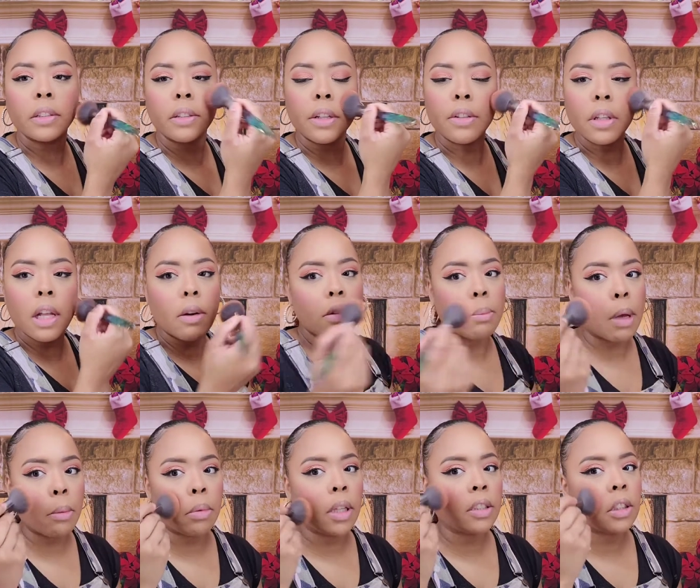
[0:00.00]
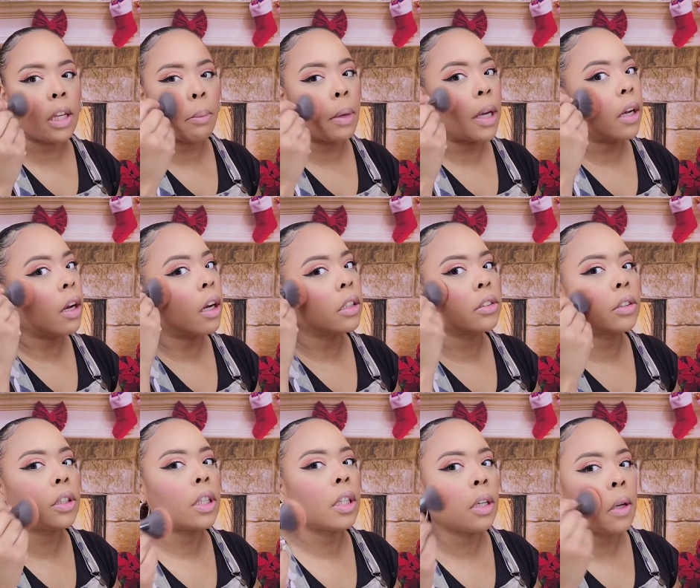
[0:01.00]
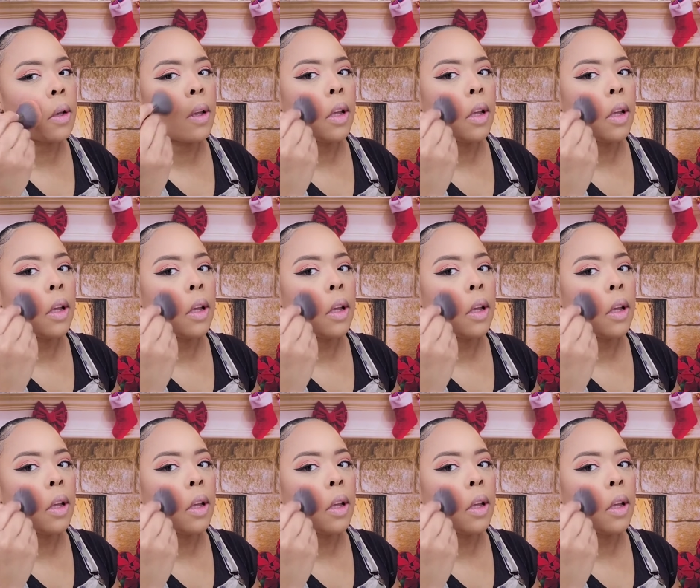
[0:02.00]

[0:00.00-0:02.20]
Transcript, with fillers: So I do that with my blush and my contour.